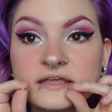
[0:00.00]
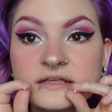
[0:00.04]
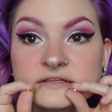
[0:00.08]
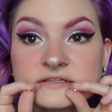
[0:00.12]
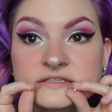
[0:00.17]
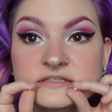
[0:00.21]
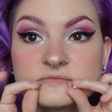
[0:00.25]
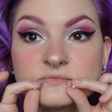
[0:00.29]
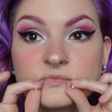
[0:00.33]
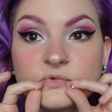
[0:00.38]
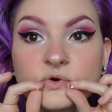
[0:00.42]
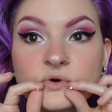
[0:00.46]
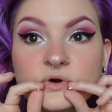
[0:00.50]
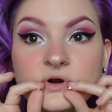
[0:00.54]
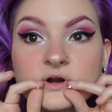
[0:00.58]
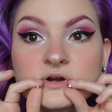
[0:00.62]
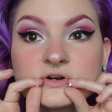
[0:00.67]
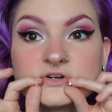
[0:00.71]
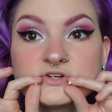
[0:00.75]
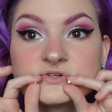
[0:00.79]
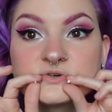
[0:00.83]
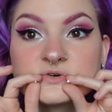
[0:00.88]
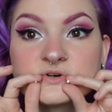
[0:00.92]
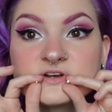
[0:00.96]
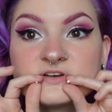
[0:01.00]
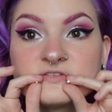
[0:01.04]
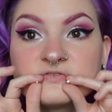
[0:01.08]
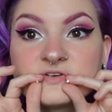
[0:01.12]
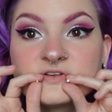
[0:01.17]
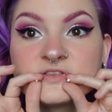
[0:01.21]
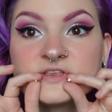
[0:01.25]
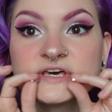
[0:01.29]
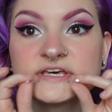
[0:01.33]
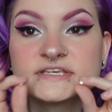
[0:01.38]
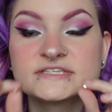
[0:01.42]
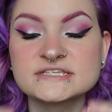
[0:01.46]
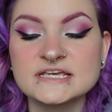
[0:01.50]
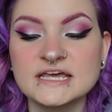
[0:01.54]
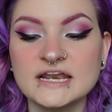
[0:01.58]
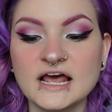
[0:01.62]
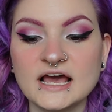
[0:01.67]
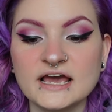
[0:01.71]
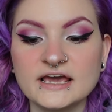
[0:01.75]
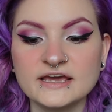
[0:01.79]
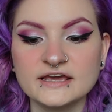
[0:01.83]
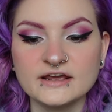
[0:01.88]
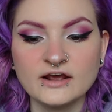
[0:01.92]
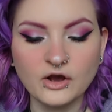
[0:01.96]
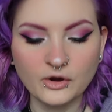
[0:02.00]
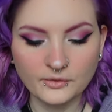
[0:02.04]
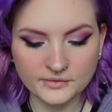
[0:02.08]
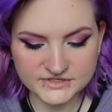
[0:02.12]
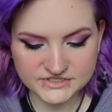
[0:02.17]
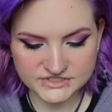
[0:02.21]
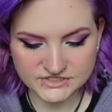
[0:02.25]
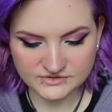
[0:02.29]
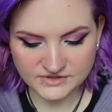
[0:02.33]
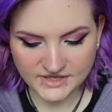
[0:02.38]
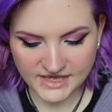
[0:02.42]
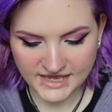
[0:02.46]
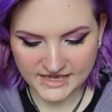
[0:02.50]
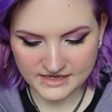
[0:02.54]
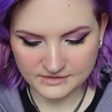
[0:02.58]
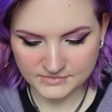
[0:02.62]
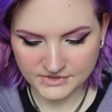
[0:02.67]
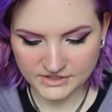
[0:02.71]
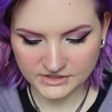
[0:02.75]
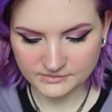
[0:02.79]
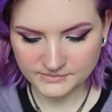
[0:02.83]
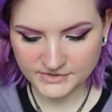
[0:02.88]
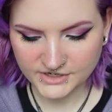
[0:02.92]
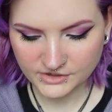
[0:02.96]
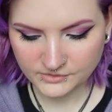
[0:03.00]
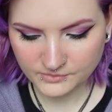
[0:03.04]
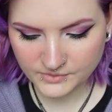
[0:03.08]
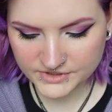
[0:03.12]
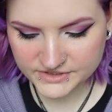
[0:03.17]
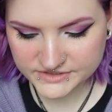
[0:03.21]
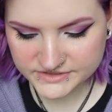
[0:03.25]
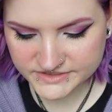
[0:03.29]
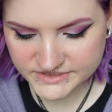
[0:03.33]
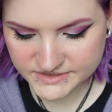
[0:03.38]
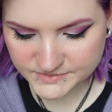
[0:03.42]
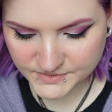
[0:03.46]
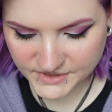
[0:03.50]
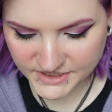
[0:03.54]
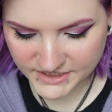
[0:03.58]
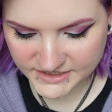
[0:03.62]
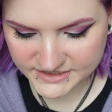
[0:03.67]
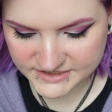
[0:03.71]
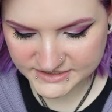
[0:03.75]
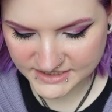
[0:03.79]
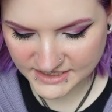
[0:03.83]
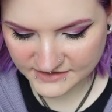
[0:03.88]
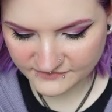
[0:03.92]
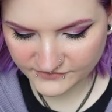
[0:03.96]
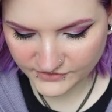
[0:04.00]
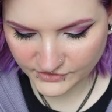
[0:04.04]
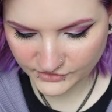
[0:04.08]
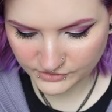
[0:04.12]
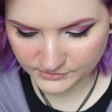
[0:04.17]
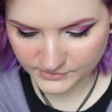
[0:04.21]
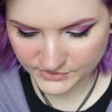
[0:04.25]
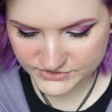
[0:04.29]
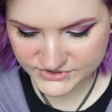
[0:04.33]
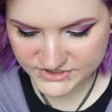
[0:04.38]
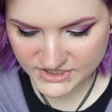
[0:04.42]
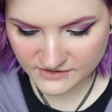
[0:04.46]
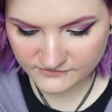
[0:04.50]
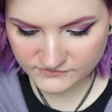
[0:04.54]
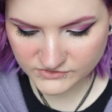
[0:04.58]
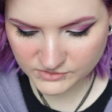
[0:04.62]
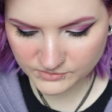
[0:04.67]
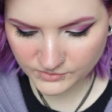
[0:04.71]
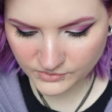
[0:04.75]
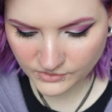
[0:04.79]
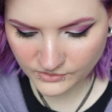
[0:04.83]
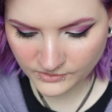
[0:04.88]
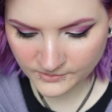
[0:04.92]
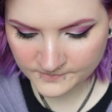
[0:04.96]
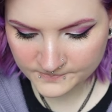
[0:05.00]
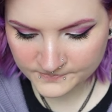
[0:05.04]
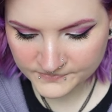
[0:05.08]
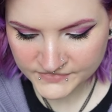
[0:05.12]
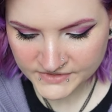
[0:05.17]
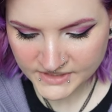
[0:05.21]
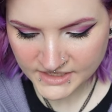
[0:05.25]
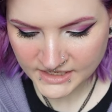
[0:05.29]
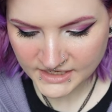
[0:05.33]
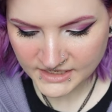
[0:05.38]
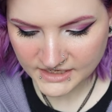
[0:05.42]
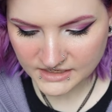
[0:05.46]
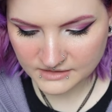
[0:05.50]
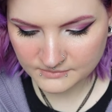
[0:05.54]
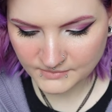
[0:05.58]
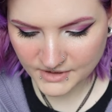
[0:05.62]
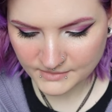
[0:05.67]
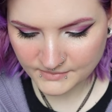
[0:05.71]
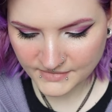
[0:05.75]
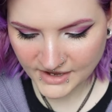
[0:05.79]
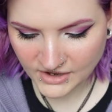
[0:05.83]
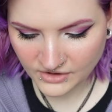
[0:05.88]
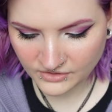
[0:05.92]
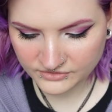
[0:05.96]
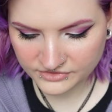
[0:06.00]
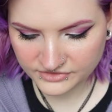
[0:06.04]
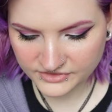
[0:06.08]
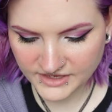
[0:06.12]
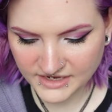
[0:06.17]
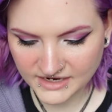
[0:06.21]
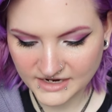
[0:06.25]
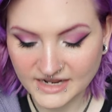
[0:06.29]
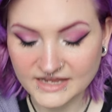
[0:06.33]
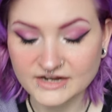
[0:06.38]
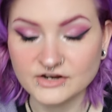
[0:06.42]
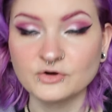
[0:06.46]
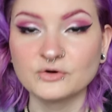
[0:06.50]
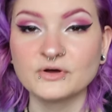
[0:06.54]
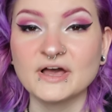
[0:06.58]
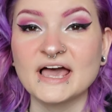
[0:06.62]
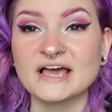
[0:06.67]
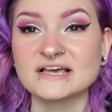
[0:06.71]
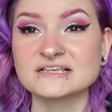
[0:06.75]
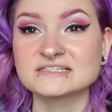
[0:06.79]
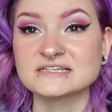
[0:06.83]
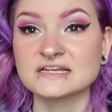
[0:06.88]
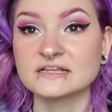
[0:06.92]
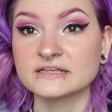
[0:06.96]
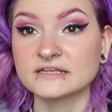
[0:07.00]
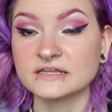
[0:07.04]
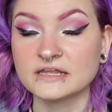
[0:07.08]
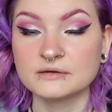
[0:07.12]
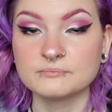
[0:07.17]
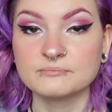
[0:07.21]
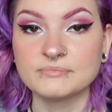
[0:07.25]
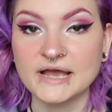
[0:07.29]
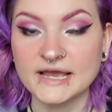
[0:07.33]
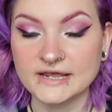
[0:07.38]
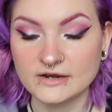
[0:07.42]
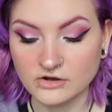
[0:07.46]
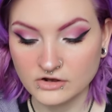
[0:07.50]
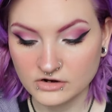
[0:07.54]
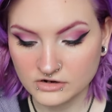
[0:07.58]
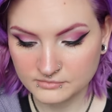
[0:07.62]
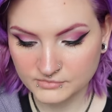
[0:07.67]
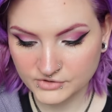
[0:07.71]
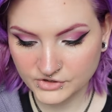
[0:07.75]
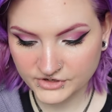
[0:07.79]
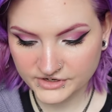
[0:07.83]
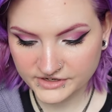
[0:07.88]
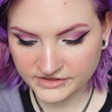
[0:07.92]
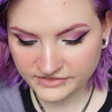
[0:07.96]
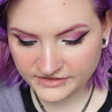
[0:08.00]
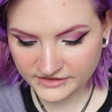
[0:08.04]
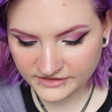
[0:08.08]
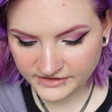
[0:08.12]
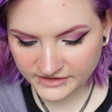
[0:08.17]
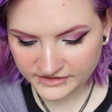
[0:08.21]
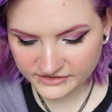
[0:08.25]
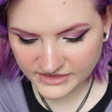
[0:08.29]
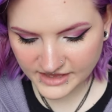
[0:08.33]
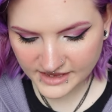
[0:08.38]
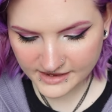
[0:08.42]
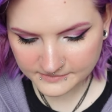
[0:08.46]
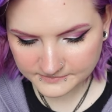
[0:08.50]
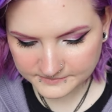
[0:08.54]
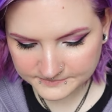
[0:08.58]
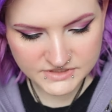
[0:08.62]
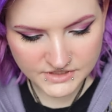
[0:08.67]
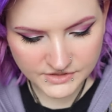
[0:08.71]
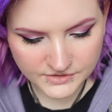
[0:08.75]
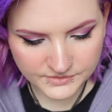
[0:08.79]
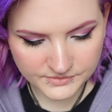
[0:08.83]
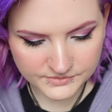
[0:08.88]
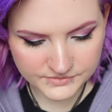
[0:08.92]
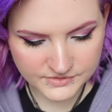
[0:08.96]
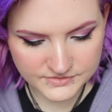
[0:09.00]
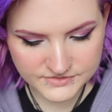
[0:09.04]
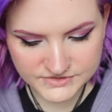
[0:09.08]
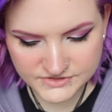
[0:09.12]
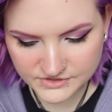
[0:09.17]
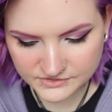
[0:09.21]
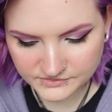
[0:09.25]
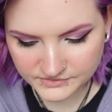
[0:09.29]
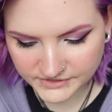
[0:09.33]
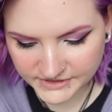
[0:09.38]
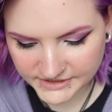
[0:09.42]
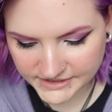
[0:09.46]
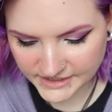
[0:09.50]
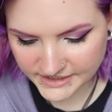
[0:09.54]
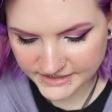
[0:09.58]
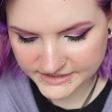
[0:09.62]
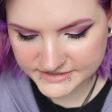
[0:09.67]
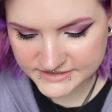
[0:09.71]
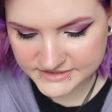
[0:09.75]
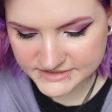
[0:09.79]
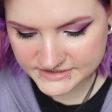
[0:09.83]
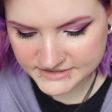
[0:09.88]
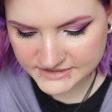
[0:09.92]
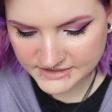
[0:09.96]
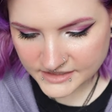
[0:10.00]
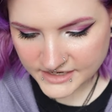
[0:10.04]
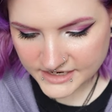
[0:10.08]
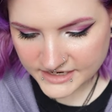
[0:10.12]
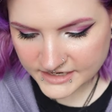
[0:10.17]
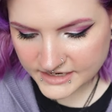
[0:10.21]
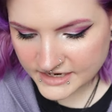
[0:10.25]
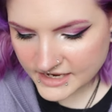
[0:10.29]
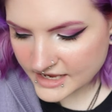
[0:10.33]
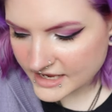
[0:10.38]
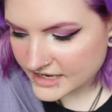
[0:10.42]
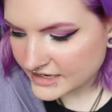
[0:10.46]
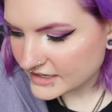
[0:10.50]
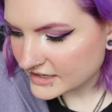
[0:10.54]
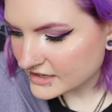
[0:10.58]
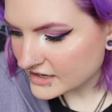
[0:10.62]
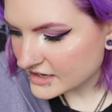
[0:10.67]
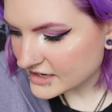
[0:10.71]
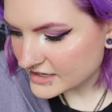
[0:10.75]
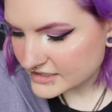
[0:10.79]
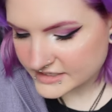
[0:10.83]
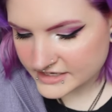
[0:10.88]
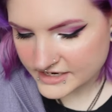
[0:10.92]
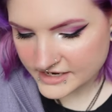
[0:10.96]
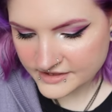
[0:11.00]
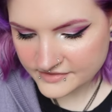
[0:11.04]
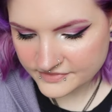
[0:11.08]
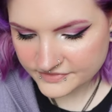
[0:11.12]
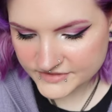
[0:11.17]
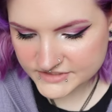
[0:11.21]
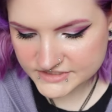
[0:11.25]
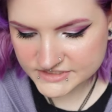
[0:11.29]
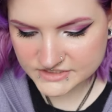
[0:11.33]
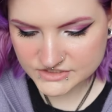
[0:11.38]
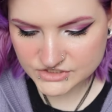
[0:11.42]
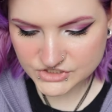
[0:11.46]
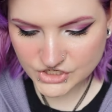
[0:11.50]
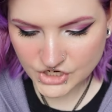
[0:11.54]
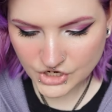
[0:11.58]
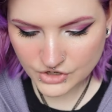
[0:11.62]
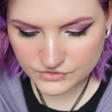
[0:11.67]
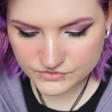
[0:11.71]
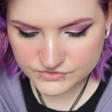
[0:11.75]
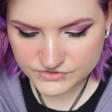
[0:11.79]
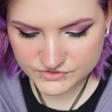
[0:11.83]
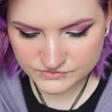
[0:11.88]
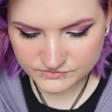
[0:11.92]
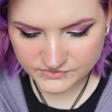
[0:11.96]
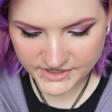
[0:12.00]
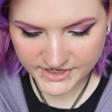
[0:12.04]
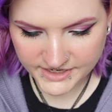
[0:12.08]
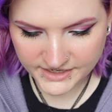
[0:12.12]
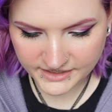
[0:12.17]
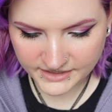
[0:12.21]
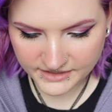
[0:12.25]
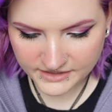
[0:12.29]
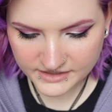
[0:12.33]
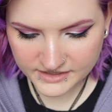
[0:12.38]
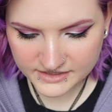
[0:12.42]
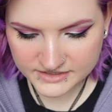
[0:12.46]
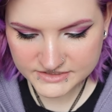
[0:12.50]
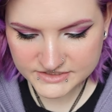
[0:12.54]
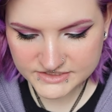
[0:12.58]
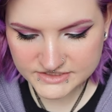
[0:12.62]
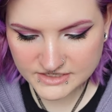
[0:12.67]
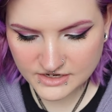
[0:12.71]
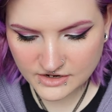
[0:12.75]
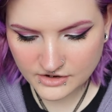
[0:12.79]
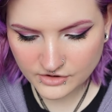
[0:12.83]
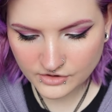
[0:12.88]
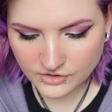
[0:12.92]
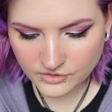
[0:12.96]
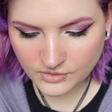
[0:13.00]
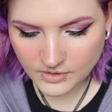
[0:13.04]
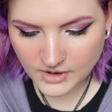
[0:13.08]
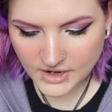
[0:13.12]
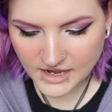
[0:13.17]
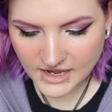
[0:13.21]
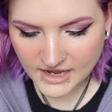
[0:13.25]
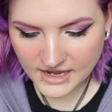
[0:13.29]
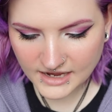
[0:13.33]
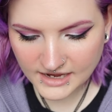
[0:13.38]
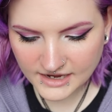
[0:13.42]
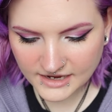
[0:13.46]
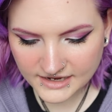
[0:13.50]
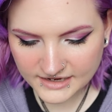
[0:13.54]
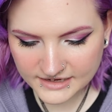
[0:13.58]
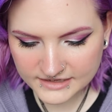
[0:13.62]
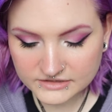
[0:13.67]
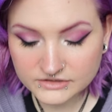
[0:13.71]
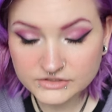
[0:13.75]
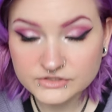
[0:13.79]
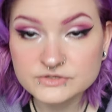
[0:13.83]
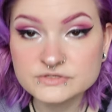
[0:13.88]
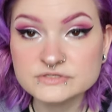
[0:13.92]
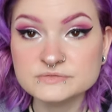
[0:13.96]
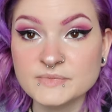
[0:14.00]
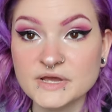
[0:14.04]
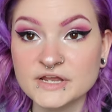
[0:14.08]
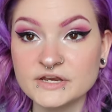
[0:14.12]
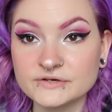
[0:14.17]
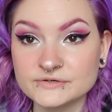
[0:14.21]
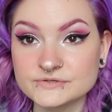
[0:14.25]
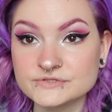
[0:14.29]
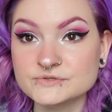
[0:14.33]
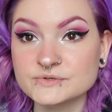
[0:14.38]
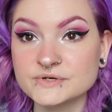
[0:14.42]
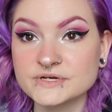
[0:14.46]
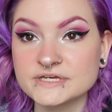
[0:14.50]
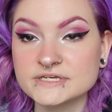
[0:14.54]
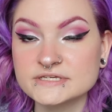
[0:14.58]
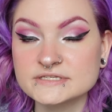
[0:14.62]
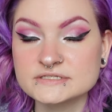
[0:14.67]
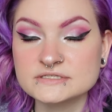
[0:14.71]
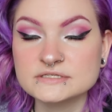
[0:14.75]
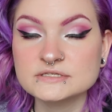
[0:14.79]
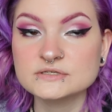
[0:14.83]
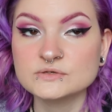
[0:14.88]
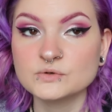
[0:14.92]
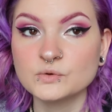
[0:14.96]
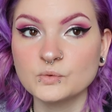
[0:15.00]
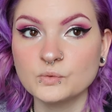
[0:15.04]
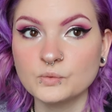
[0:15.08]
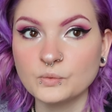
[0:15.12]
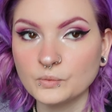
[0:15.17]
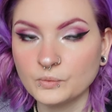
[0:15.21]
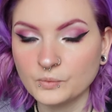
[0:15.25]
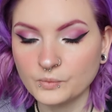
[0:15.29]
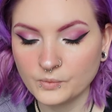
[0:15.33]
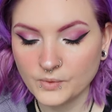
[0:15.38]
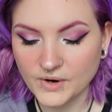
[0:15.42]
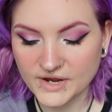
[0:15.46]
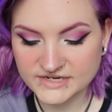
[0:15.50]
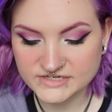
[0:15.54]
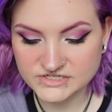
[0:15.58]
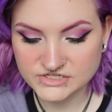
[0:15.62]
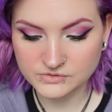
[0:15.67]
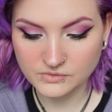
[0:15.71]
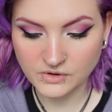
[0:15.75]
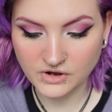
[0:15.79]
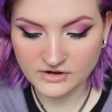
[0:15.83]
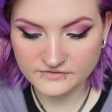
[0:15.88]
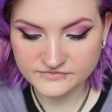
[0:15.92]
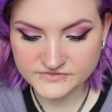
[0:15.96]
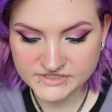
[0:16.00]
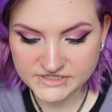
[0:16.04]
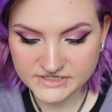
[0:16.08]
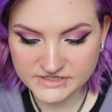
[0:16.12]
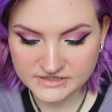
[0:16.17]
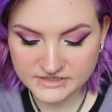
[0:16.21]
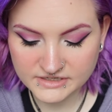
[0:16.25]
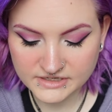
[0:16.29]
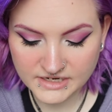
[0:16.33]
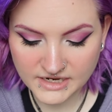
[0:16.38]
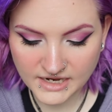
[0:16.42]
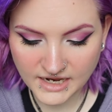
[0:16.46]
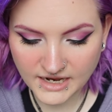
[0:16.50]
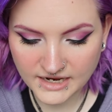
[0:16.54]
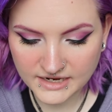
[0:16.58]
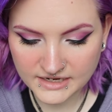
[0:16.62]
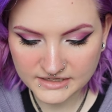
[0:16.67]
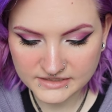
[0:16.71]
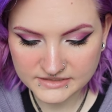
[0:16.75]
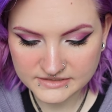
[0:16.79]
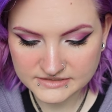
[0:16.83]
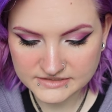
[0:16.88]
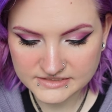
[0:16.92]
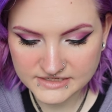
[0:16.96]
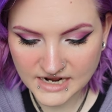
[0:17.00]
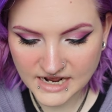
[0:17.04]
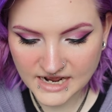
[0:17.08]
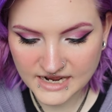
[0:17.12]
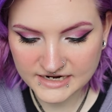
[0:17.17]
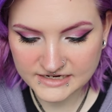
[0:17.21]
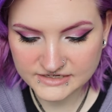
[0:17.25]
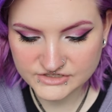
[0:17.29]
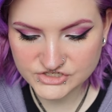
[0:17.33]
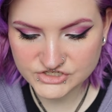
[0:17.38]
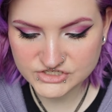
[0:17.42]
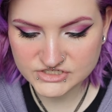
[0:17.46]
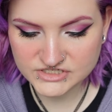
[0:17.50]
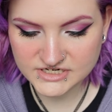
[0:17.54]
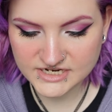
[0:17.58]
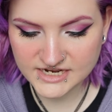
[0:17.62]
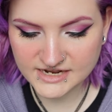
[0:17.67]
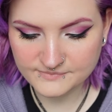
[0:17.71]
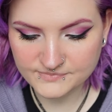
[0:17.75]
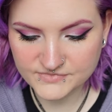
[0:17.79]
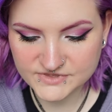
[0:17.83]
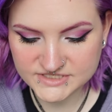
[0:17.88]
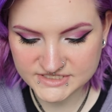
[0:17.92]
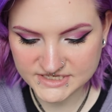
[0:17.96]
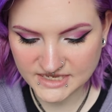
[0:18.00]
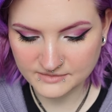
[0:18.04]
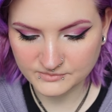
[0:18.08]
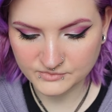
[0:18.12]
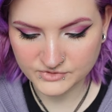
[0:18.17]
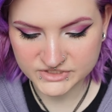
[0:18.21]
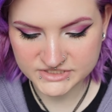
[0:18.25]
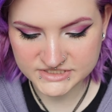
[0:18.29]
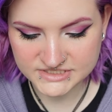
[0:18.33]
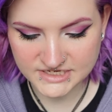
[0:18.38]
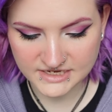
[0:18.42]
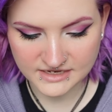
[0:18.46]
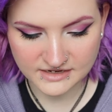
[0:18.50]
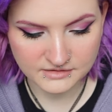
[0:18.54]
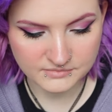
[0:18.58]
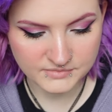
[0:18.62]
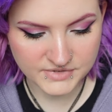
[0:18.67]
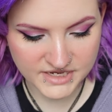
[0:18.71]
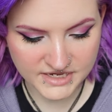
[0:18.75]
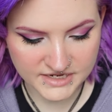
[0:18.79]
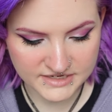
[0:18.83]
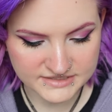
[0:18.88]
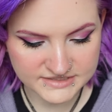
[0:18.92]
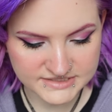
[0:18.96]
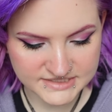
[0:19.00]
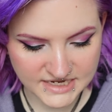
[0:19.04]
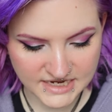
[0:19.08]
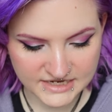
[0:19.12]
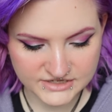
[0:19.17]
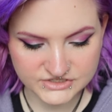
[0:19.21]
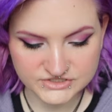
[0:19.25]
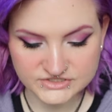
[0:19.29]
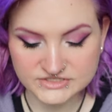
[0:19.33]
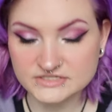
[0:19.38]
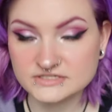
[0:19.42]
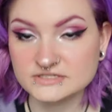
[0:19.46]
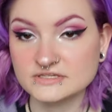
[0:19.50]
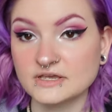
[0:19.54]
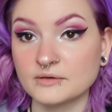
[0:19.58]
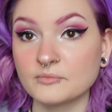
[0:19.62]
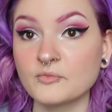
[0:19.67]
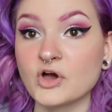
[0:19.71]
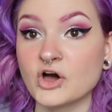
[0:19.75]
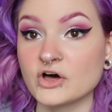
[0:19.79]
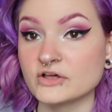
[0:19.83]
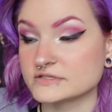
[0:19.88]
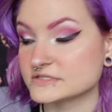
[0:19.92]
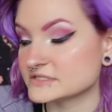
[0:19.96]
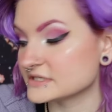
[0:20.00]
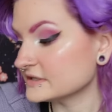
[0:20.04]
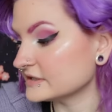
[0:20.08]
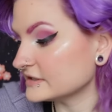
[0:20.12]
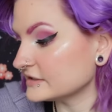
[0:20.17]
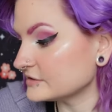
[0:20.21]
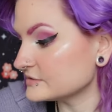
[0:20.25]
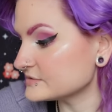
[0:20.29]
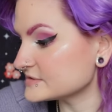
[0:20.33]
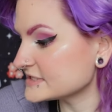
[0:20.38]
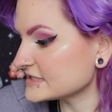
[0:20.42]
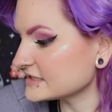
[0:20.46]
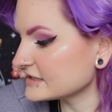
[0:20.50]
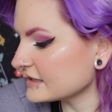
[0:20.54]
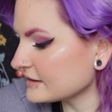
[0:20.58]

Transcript: get some more jewelry for this. And I always do the eight millimeter ones because they feel the most comfortable in my mouth and I don't accidentally like bite on them or anything like that. So those look really nice. Then I got this nose ring. So I lose my nose rings way too often and I just keep the same ones in because I just am constantly losing